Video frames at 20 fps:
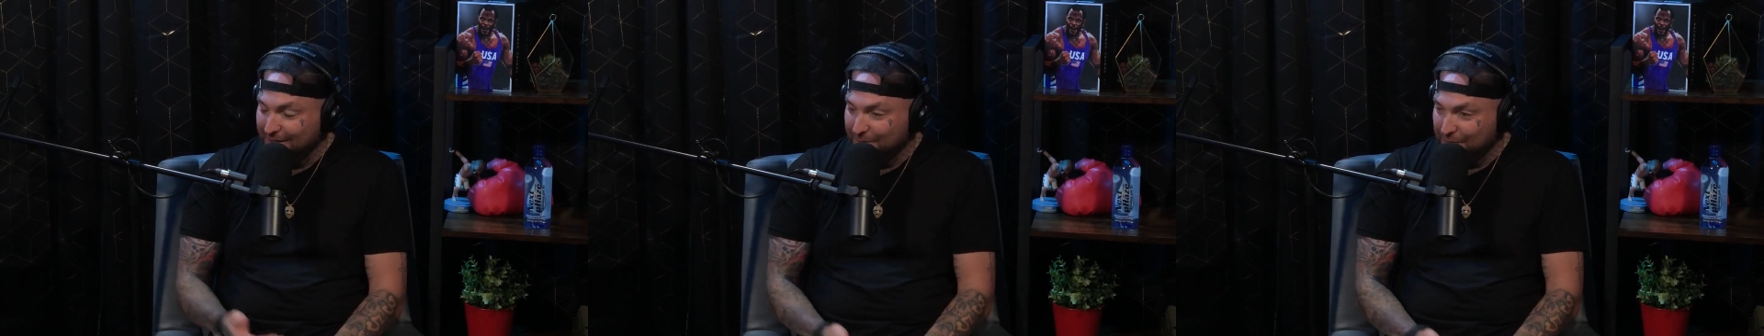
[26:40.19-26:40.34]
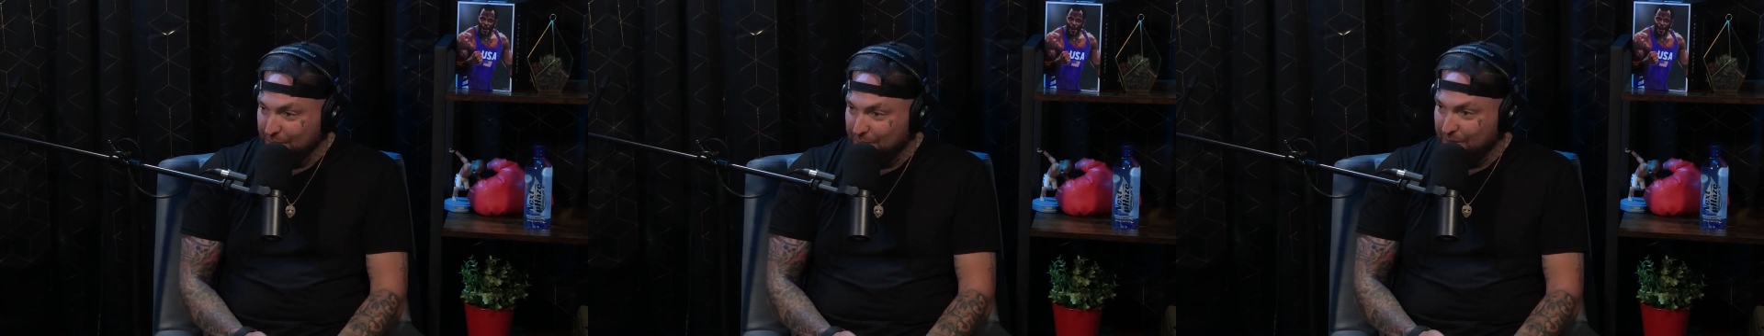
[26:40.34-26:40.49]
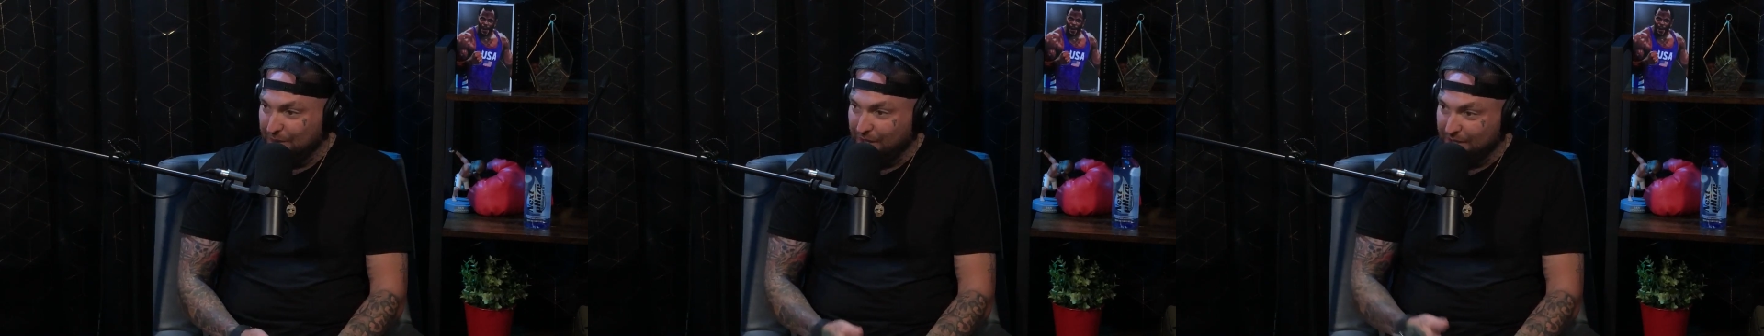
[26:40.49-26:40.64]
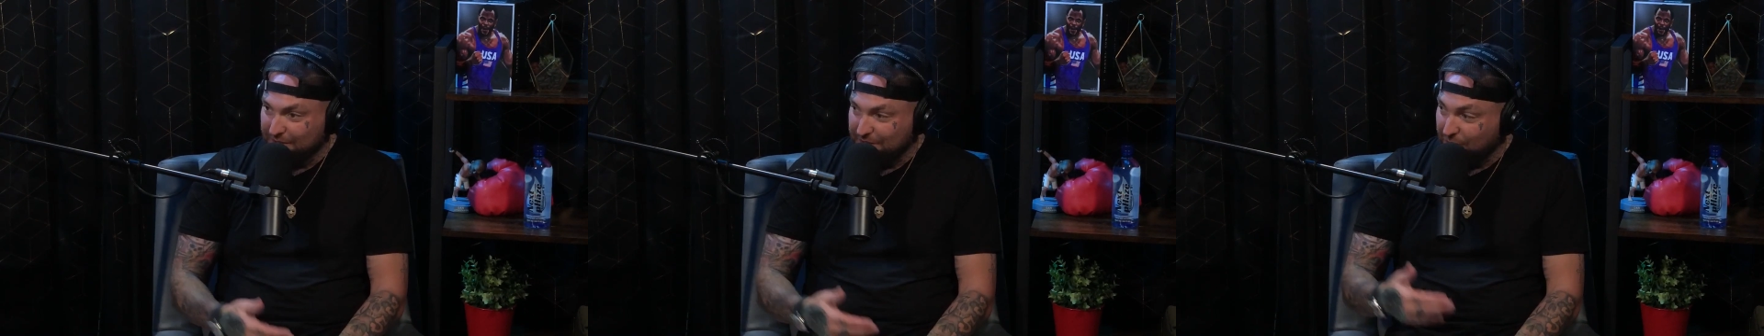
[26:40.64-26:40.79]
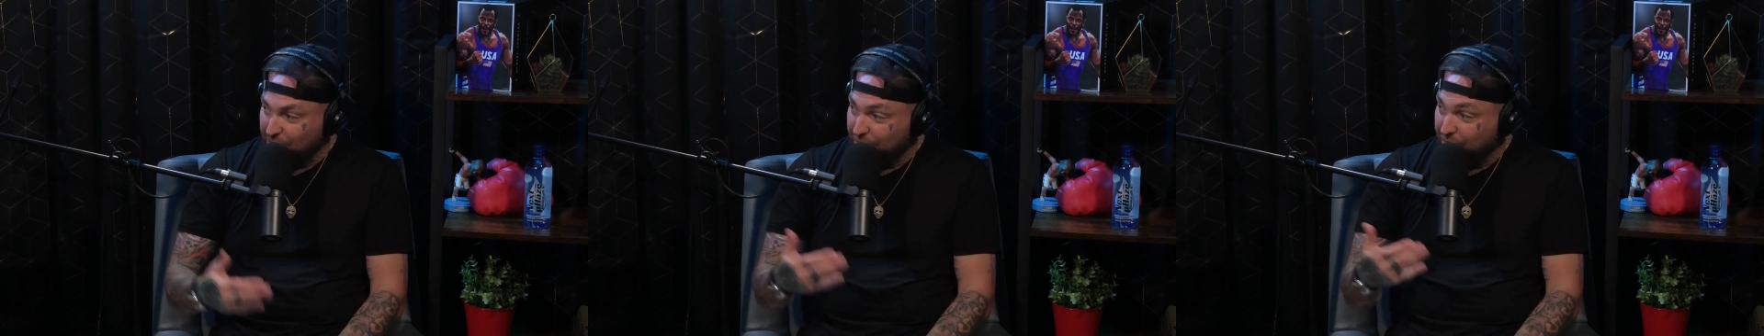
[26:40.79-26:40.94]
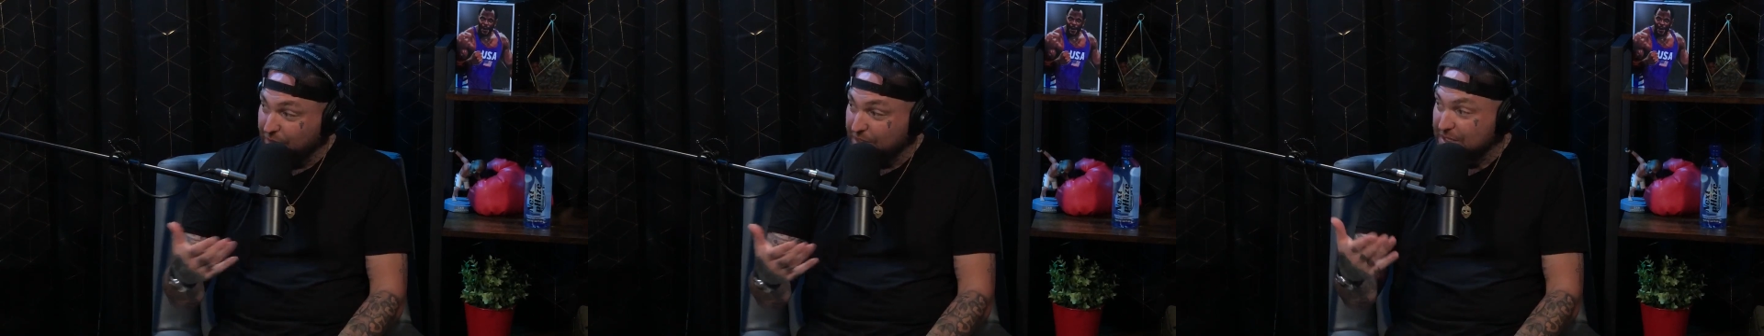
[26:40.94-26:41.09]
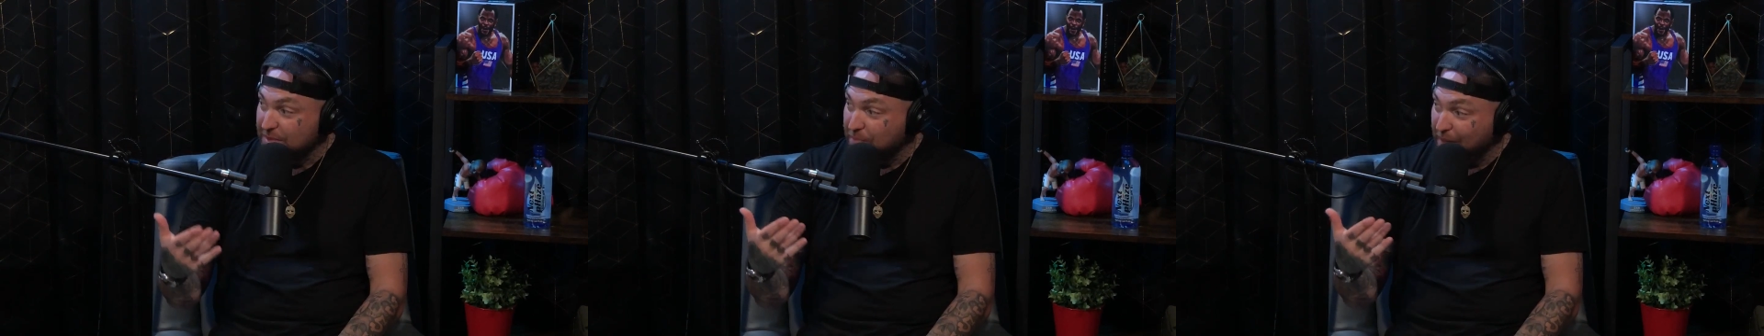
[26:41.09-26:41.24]
we would also
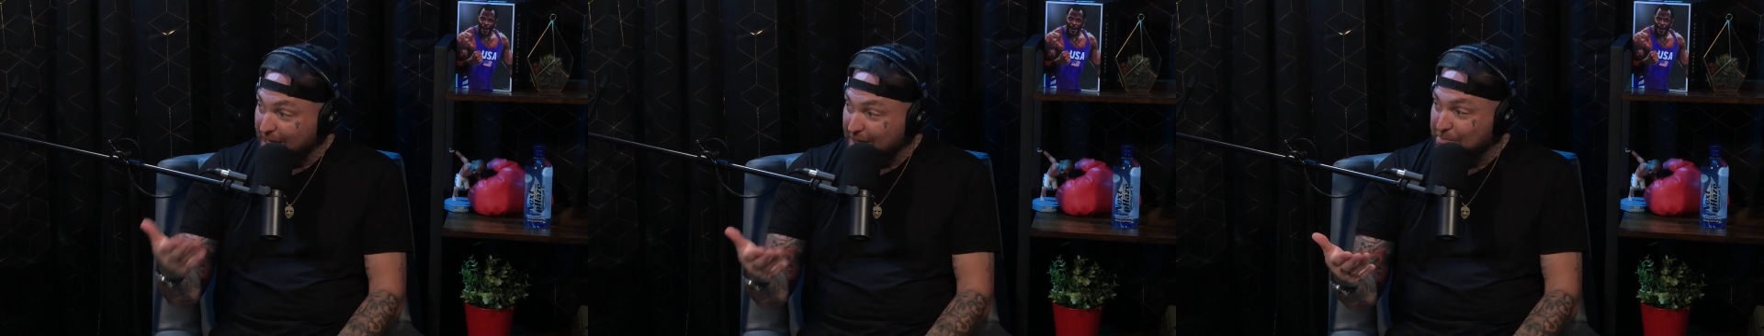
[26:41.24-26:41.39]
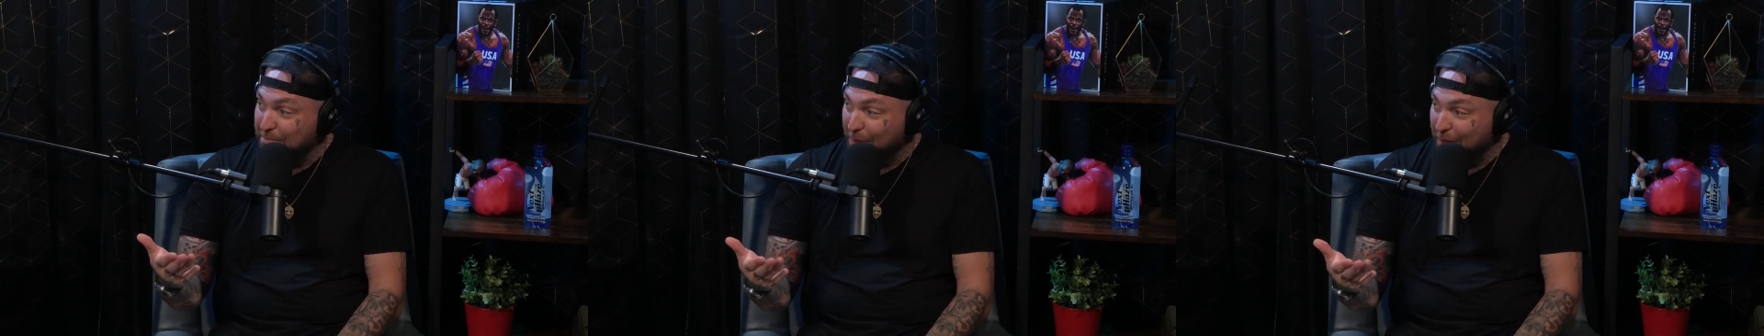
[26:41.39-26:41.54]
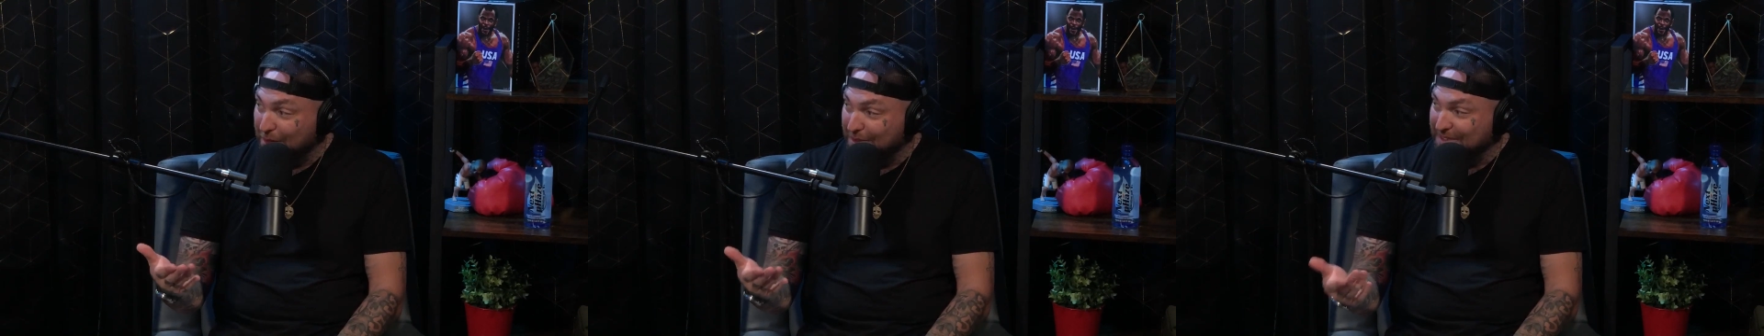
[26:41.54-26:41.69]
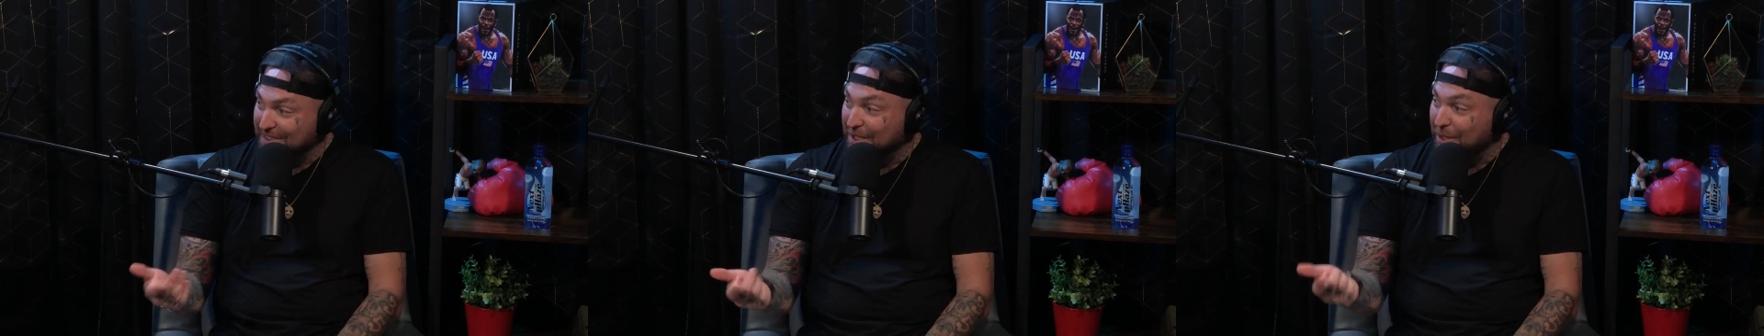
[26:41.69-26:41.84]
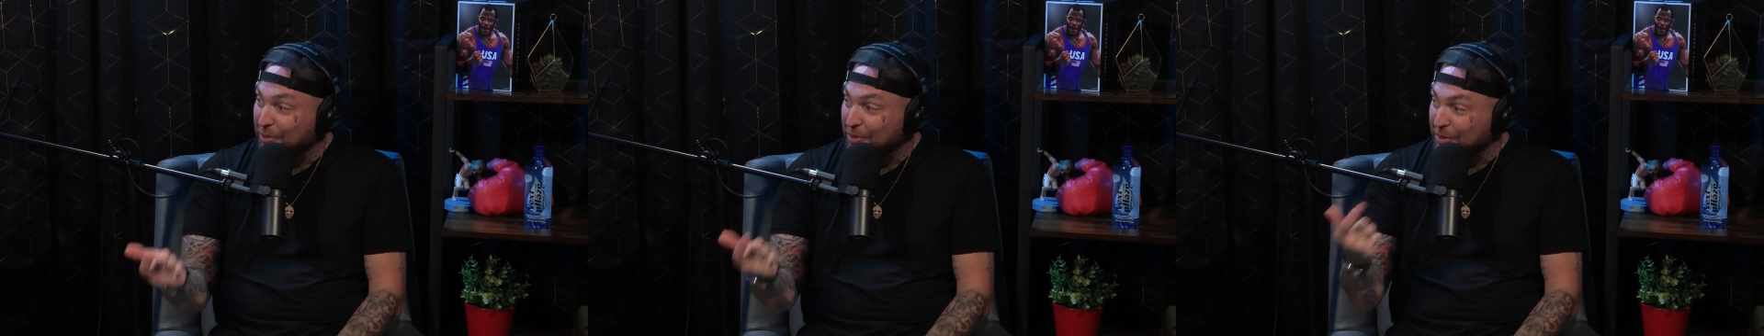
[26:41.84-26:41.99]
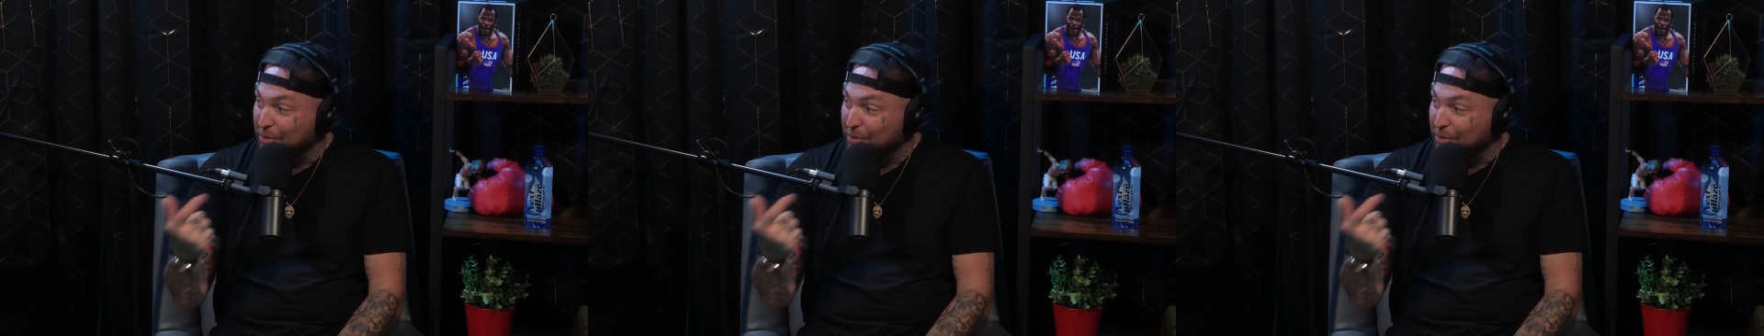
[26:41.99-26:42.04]
freeze paintballs and go